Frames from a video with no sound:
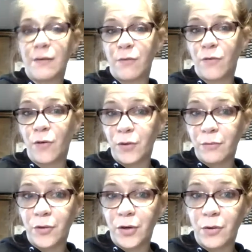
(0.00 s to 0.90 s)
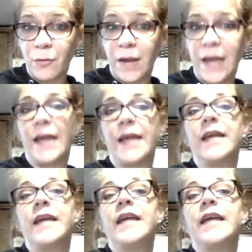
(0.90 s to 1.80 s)
with fold and put it away,
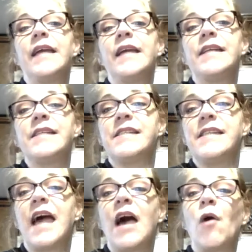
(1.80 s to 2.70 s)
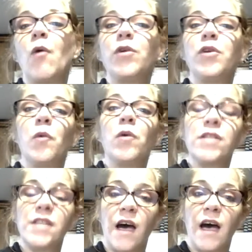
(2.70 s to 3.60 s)
it is now your
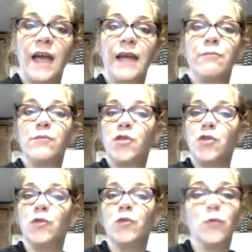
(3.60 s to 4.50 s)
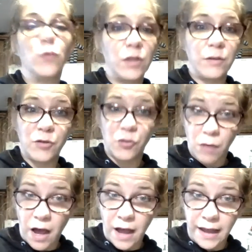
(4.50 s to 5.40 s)
time to
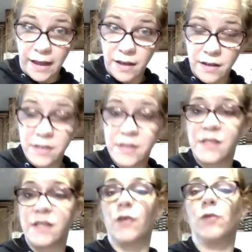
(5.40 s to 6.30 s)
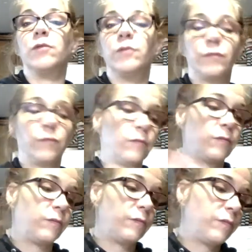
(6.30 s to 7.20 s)
dry. So,
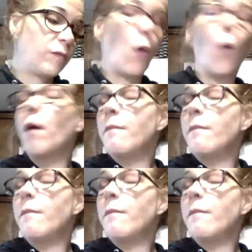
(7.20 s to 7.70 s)
or